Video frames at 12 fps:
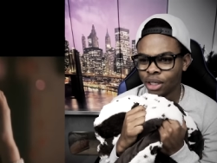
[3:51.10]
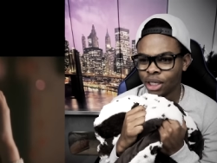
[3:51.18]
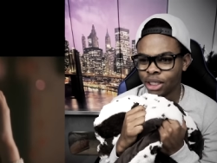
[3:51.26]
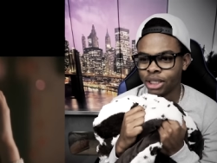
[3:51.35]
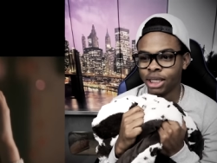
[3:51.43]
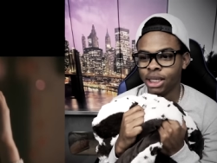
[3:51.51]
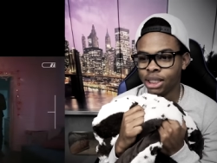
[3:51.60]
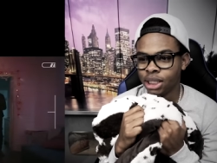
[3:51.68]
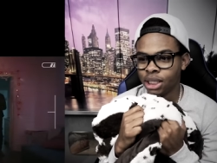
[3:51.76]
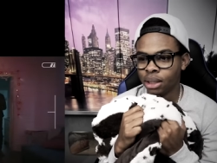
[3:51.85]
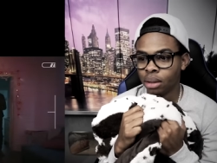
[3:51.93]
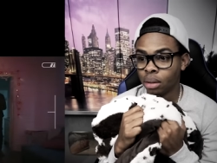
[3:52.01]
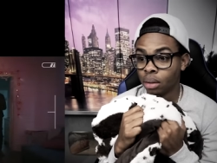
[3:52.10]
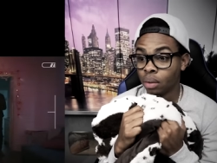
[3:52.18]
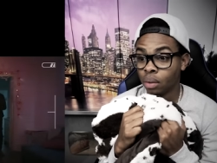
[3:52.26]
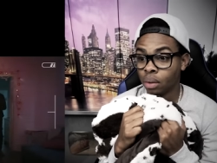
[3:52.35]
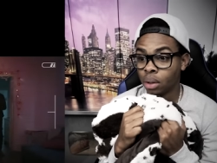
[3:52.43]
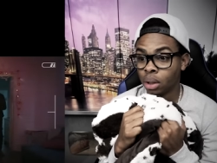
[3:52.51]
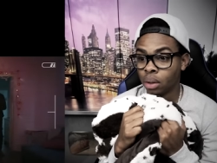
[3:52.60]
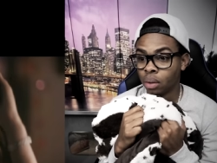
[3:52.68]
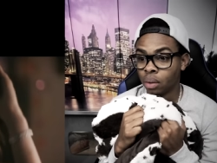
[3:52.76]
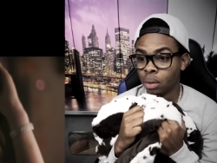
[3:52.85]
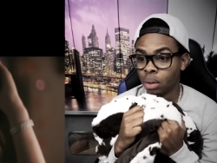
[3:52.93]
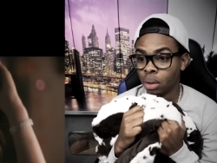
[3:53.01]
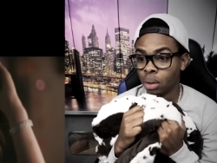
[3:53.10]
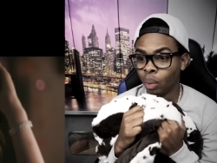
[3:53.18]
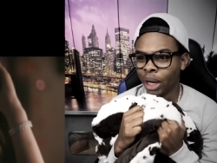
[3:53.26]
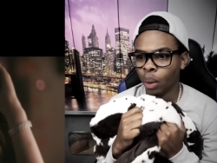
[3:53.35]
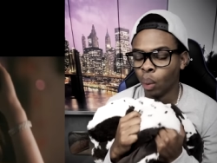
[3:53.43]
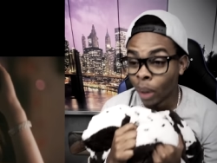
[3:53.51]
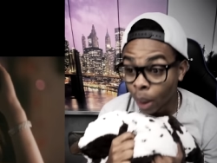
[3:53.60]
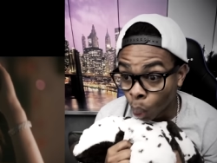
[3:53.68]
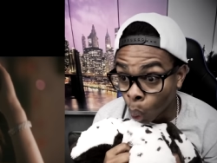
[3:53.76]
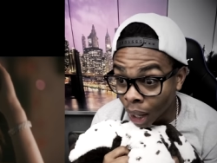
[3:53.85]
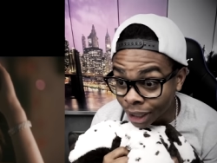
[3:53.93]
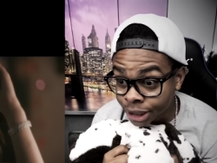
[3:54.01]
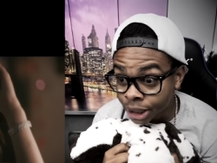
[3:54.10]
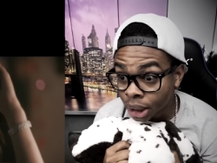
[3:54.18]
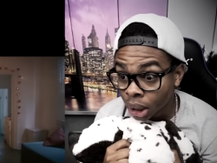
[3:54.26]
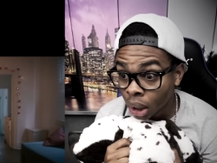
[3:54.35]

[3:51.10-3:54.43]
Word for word: It's easy. Uh oh. Wait, wait, what?